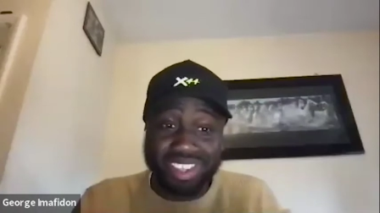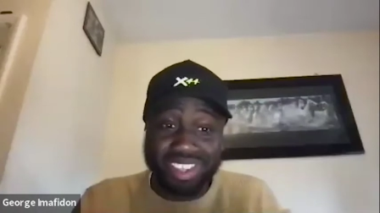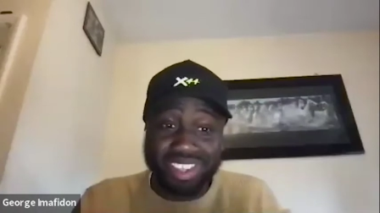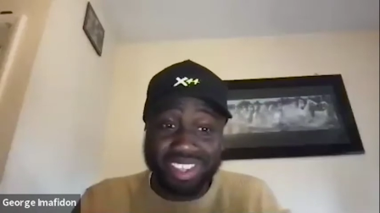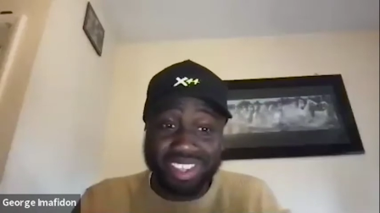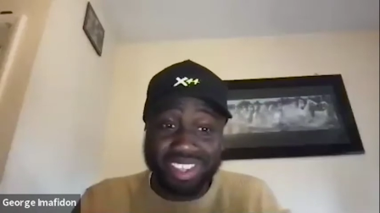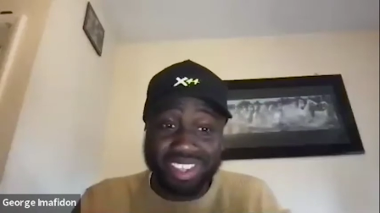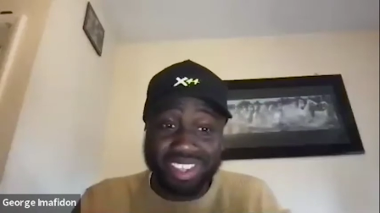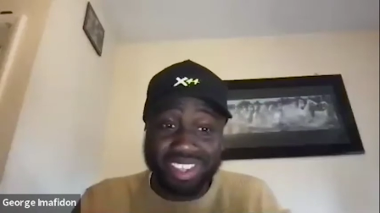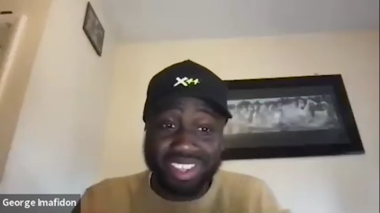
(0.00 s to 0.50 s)

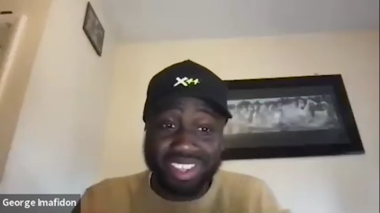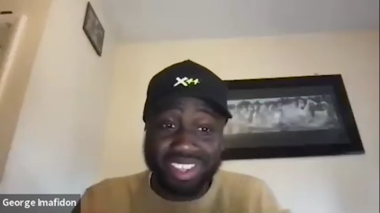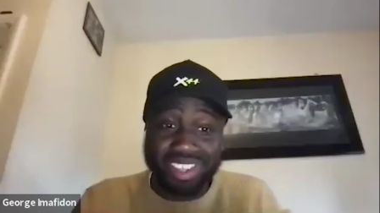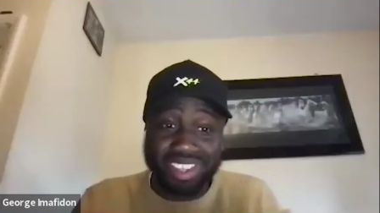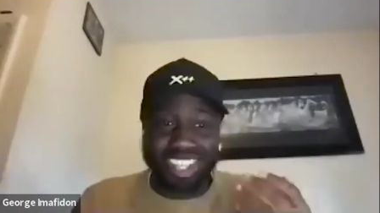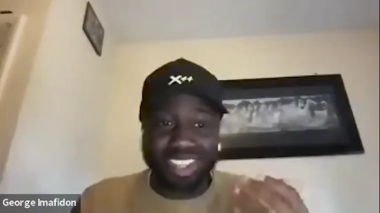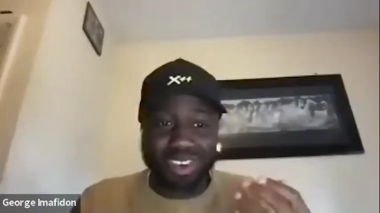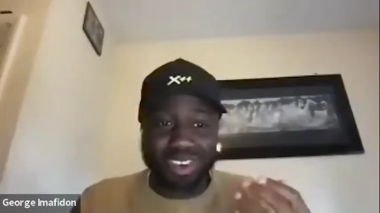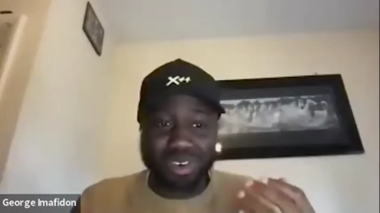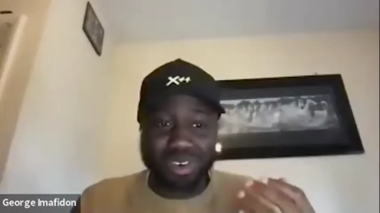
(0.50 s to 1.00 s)
it's just in
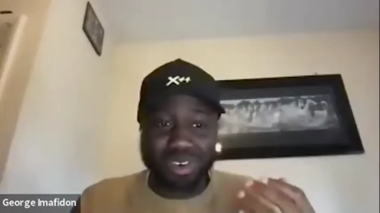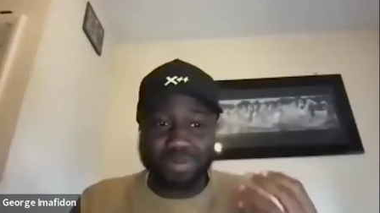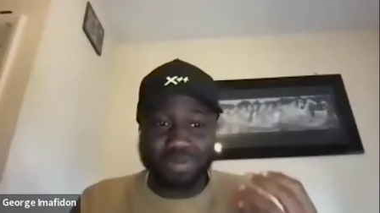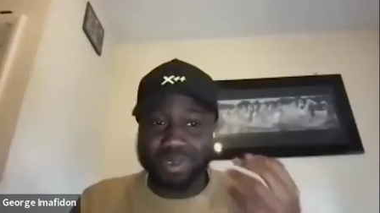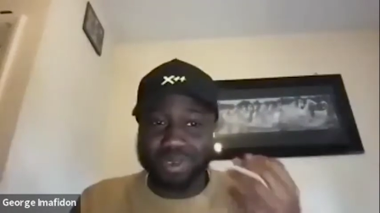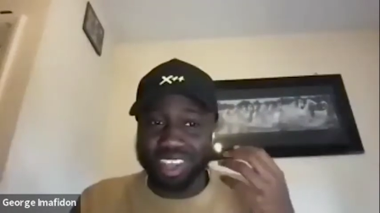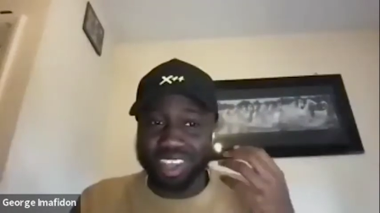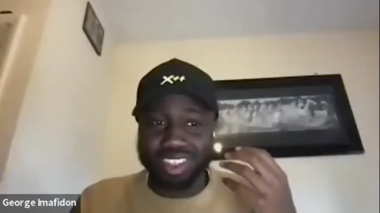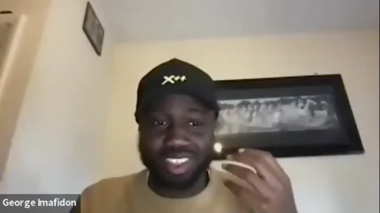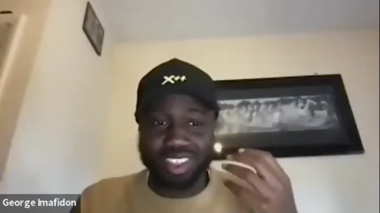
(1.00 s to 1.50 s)
your head,
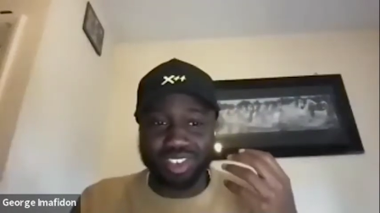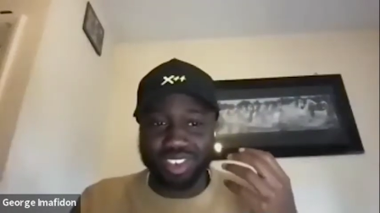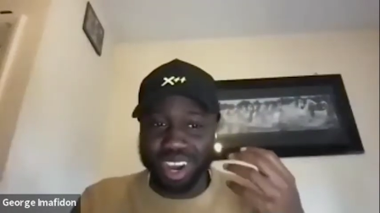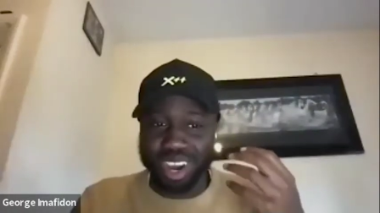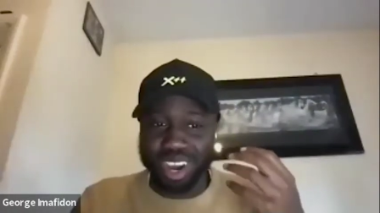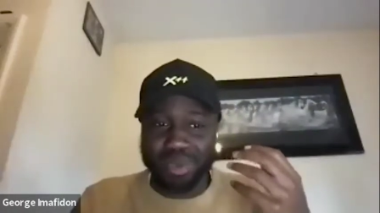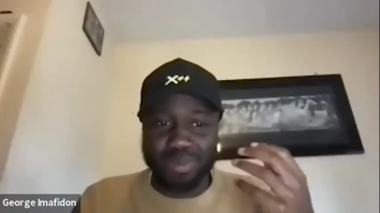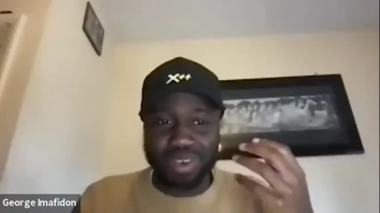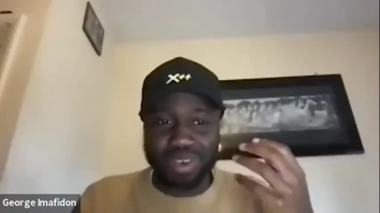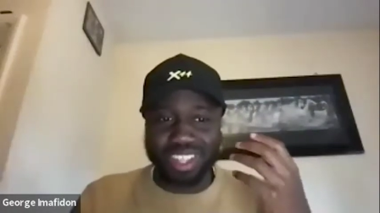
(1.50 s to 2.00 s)
your
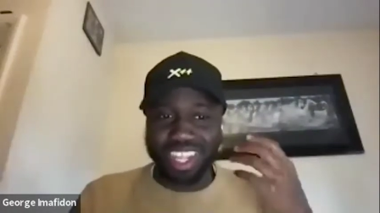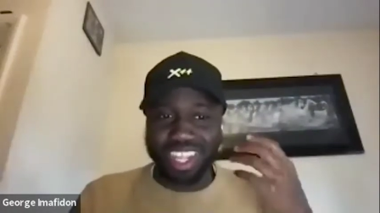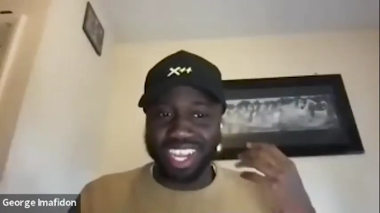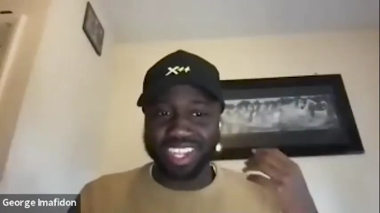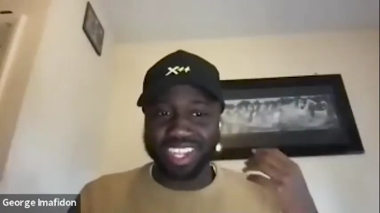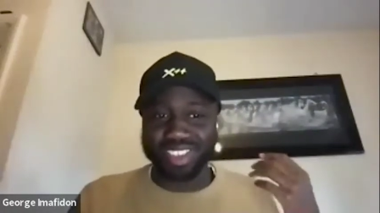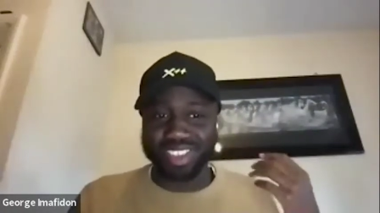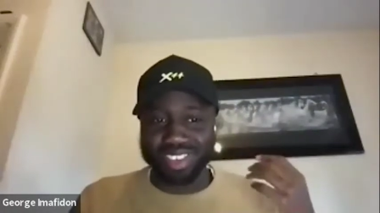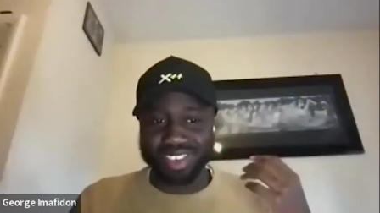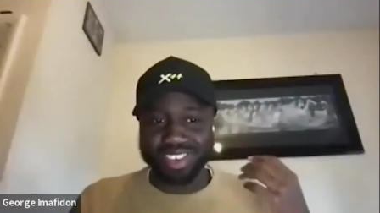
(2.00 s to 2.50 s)
brain's just trying to
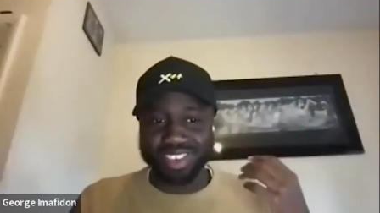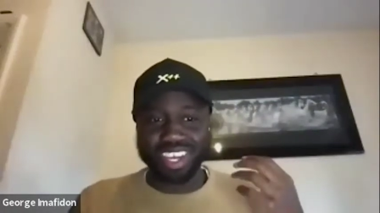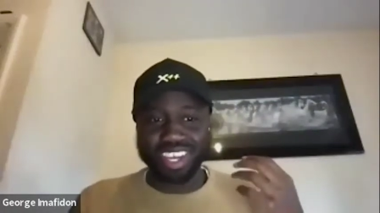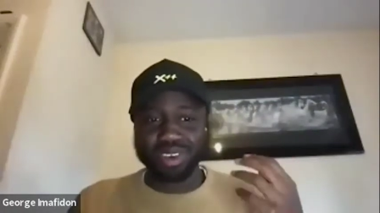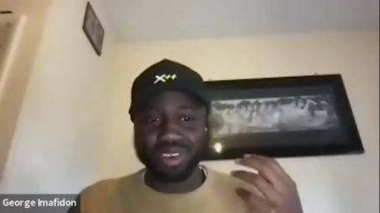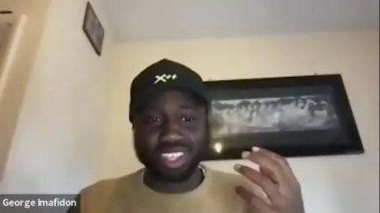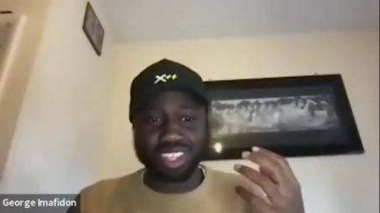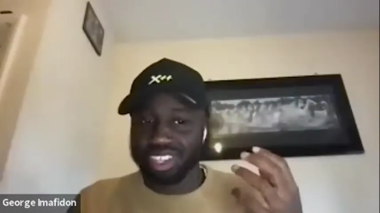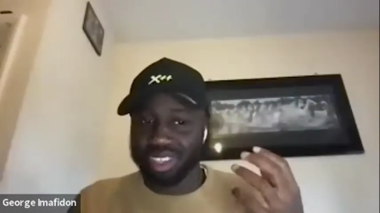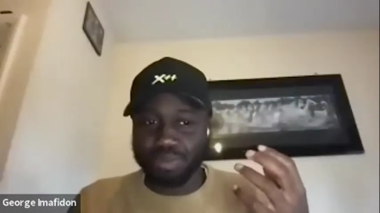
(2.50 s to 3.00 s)
protect
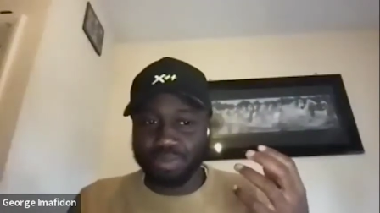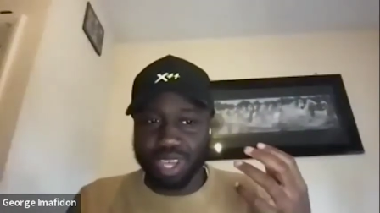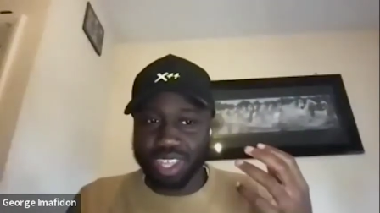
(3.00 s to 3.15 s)
you